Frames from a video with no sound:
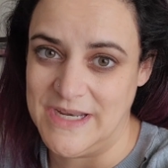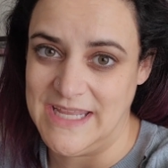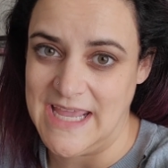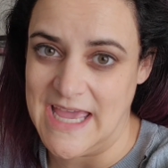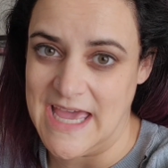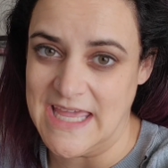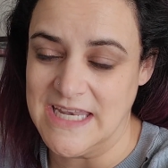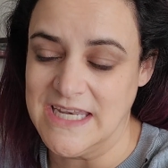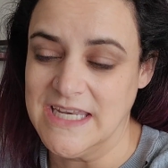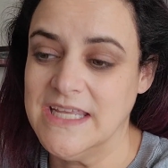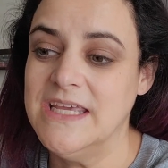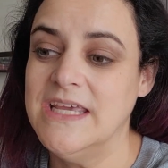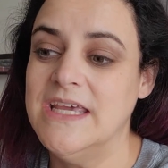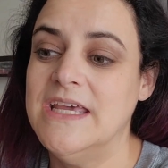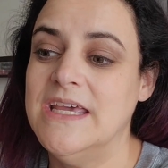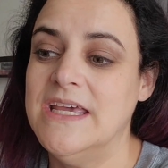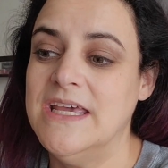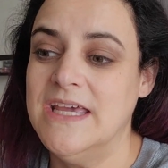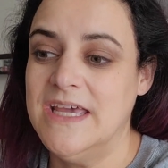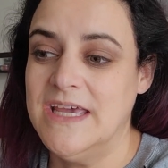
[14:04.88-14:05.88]
it again.
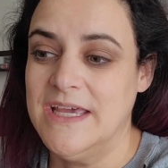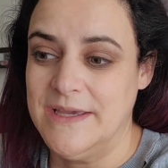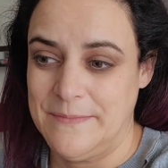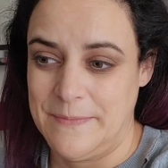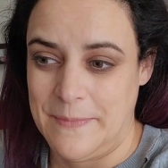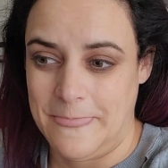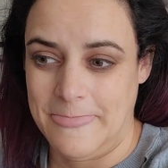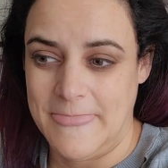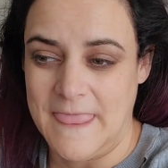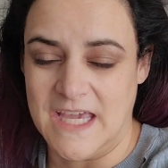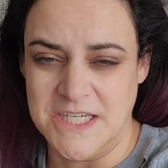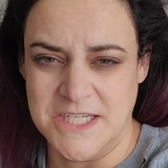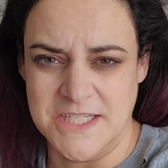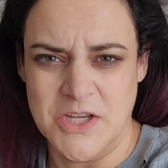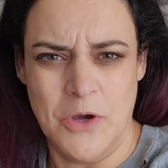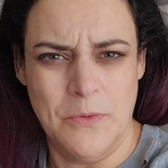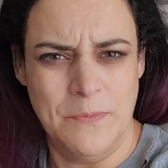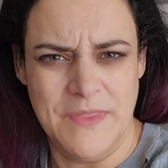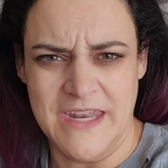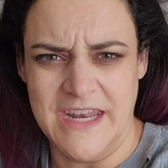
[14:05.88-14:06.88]
I
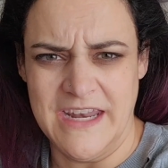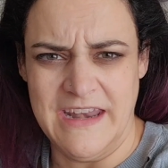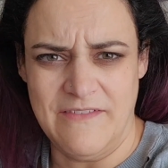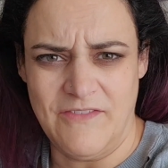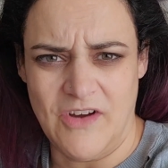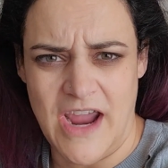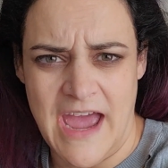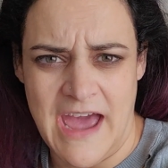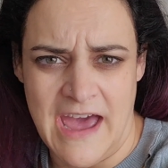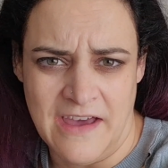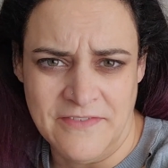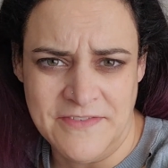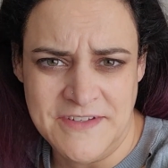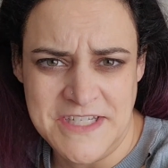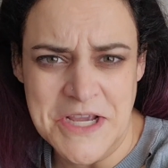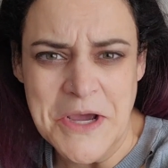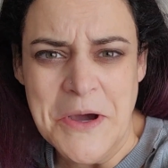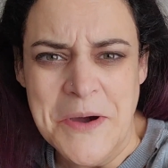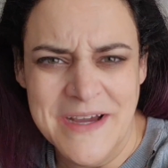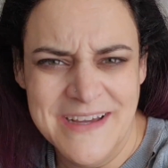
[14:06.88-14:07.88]
just hope that I never have
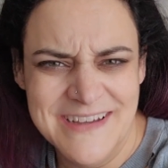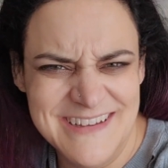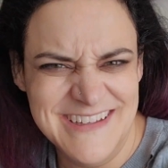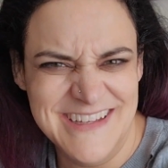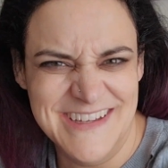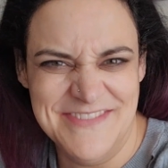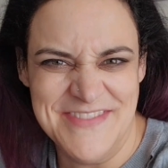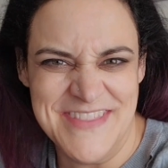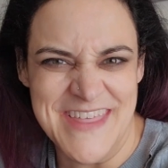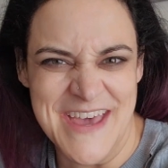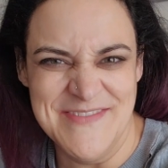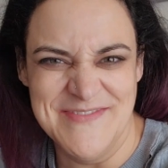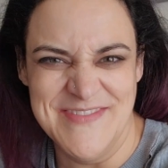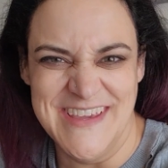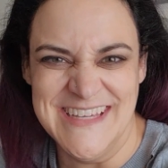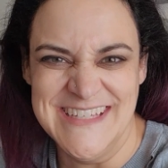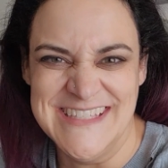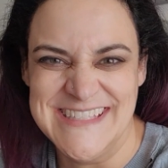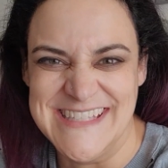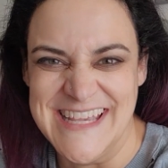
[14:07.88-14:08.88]
to, if that
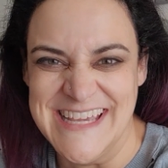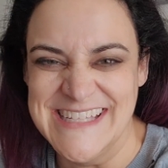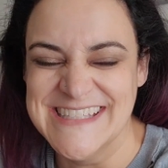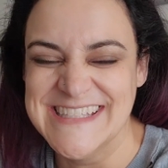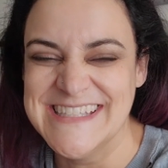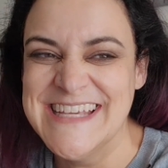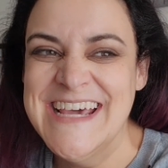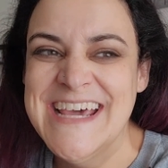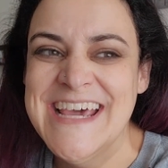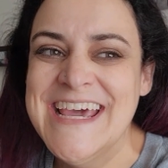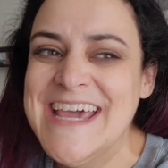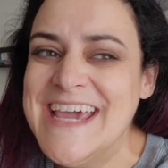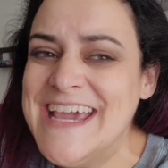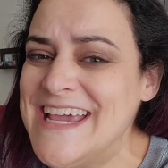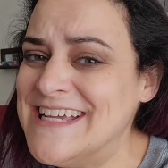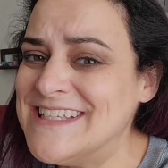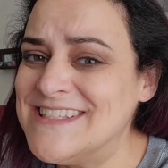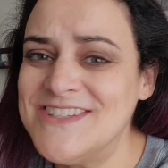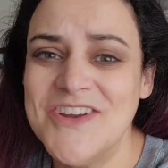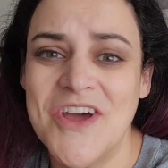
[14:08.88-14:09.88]
makes sense.
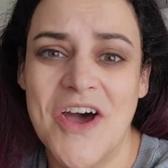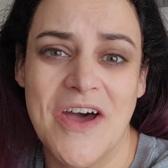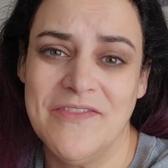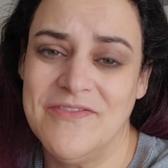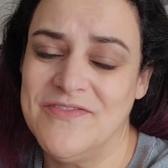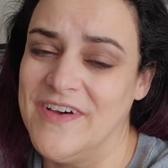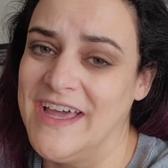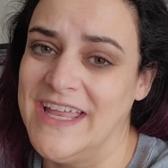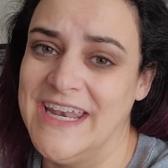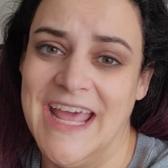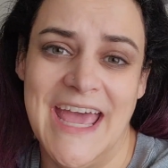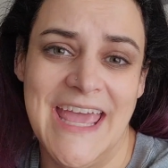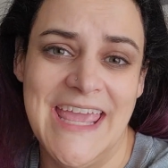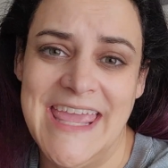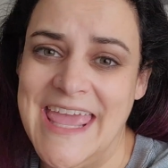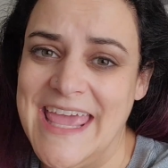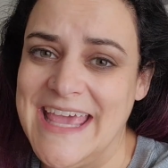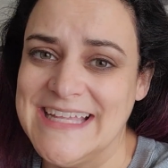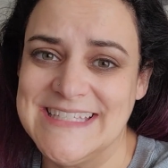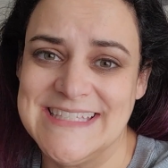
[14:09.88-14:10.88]
It's not fun. I
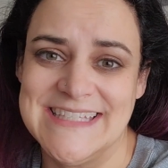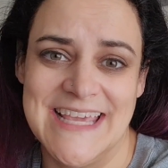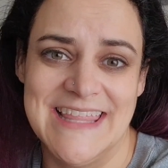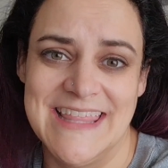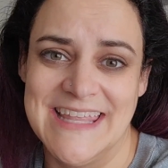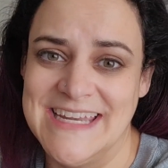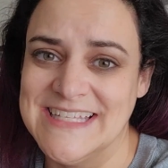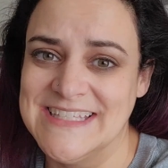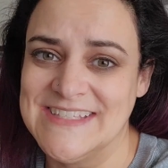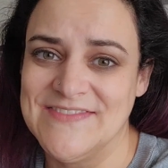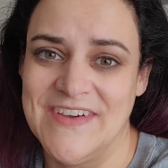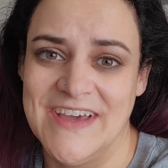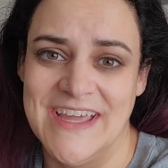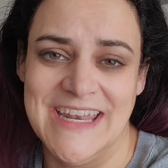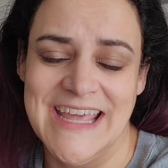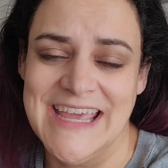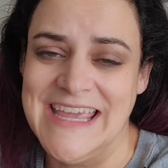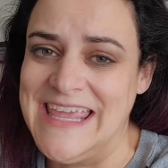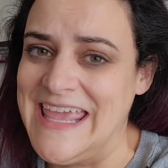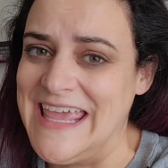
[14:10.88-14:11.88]
can't say that it's
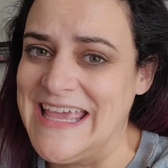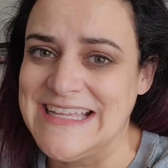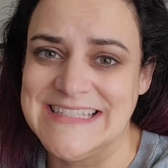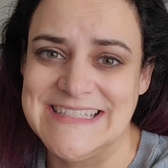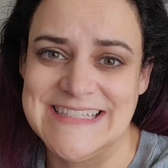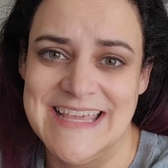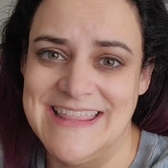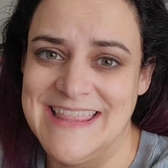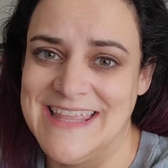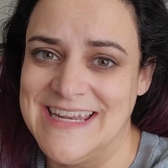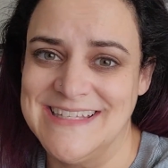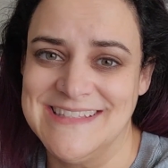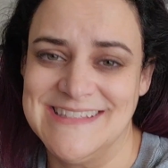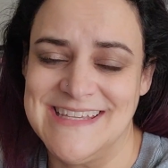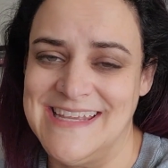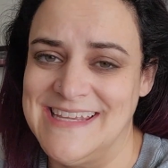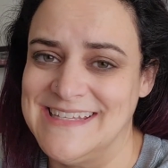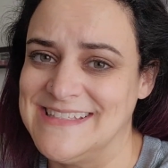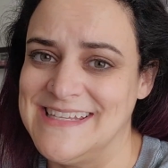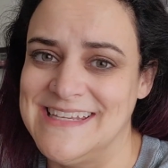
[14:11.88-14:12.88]
fun. I can't say that it's
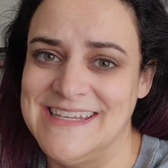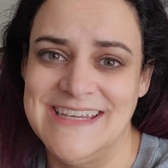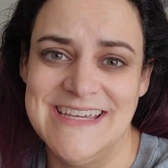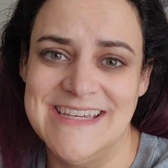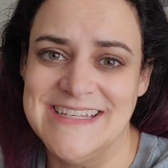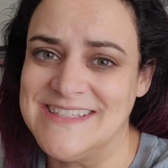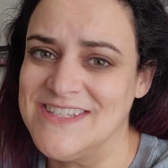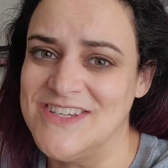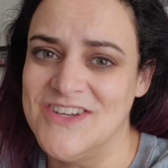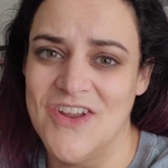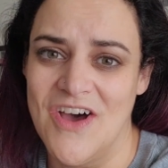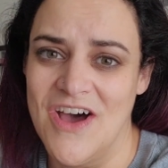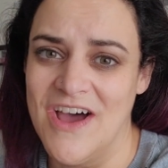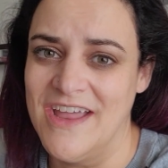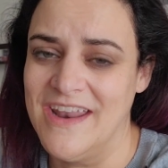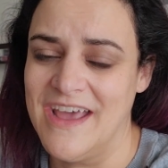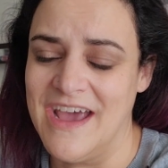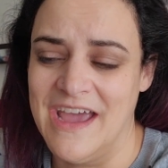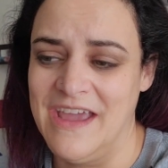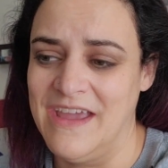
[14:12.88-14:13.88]
easy. It's
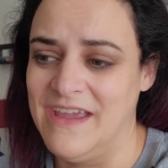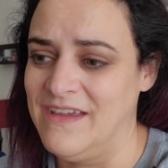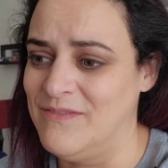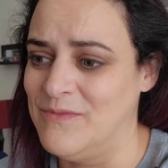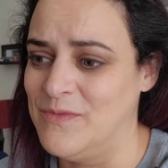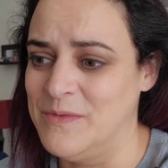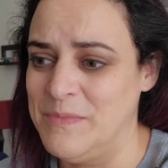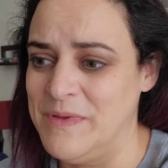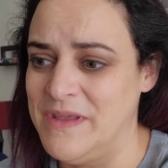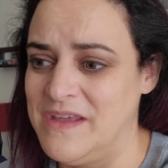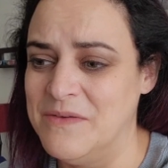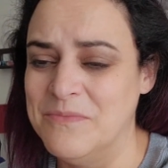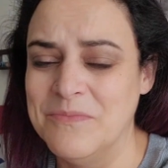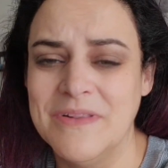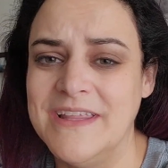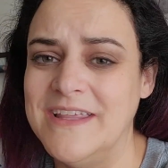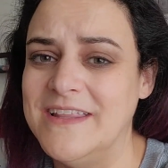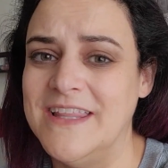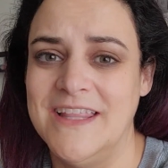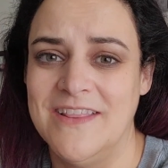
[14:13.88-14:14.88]
not. I would be
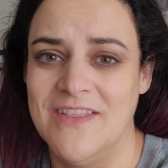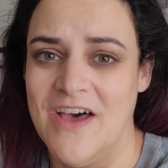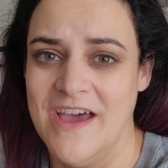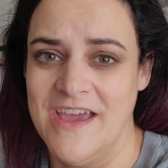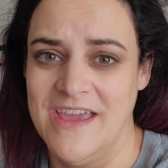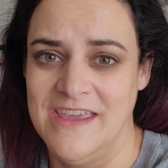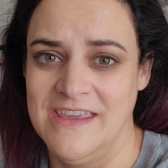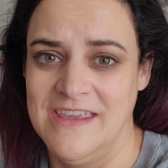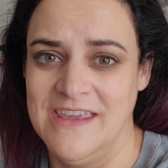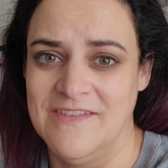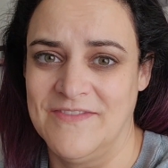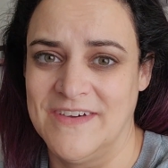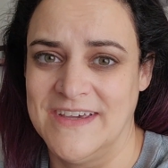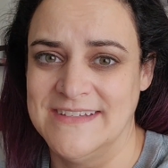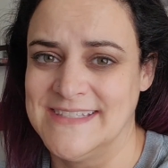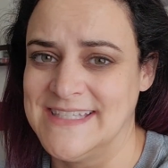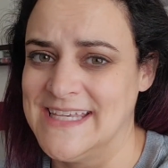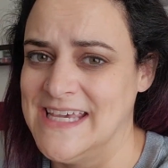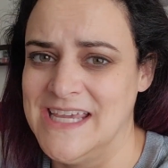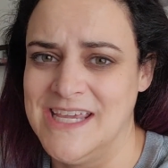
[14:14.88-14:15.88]
completely lying if I
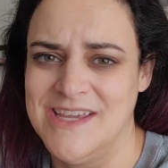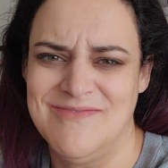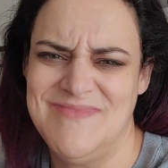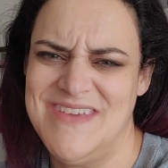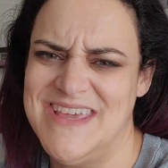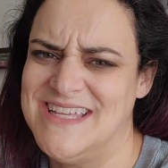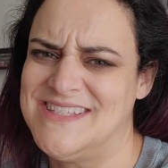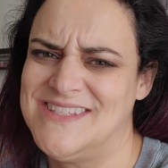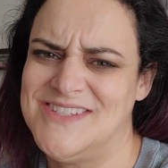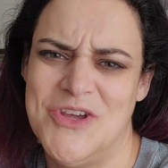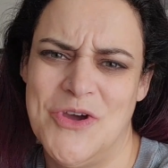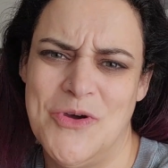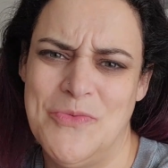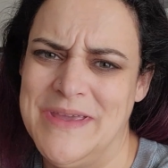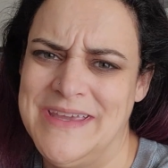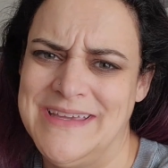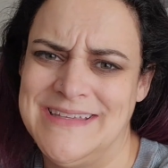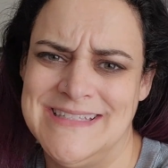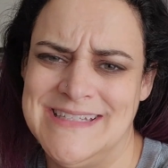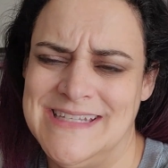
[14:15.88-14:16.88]
was like, it's no
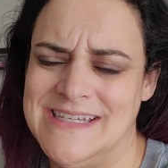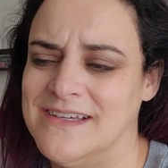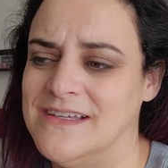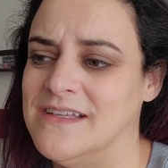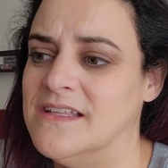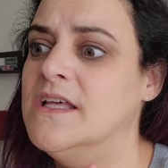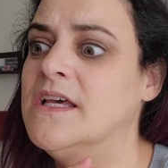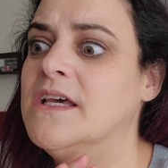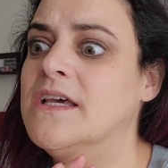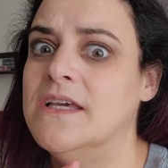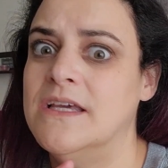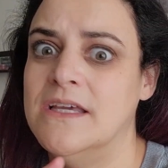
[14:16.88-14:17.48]
big deal.